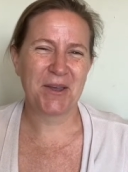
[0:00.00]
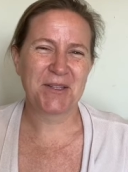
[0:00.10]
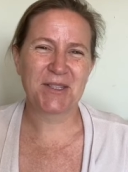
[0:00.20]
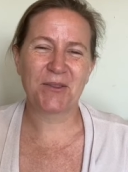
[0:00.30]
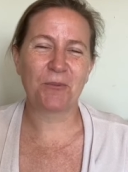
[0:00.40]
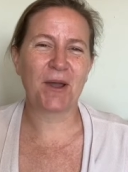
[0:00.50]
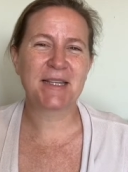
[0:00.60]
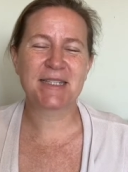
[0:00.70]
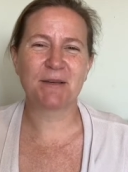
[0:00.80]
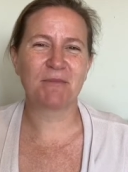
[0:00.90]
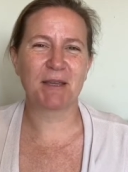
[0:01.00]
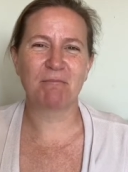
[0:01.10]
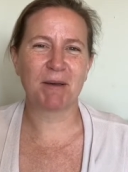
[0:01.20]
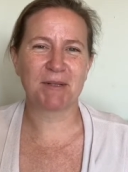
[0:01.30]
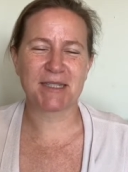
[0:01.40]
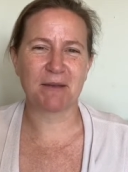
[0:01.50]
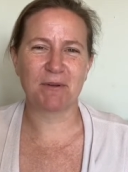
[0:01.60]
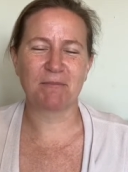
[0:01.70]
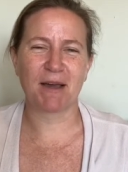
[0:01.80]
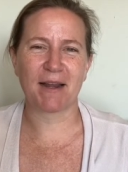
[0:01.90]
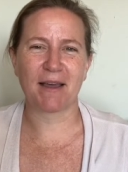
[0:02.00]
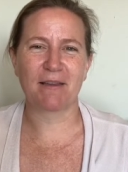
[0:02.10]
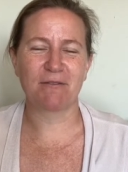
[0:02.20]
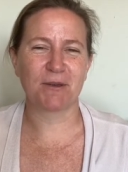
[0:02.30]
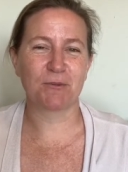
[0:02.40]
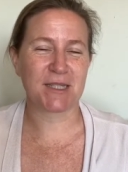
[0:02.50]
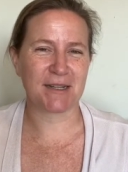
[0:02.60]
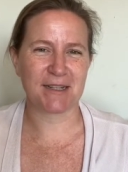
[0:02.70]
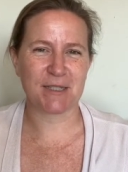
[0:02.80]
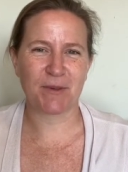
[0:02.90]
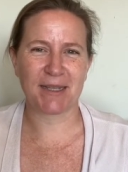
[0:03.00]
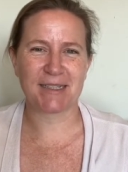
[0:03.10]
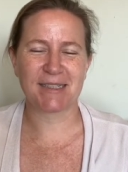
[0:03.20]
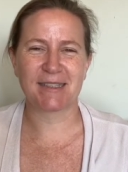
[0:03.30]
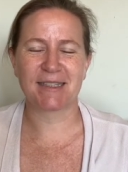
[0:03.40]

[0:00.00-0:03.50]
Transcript: so that when something bubbles up in my life that was unexpected,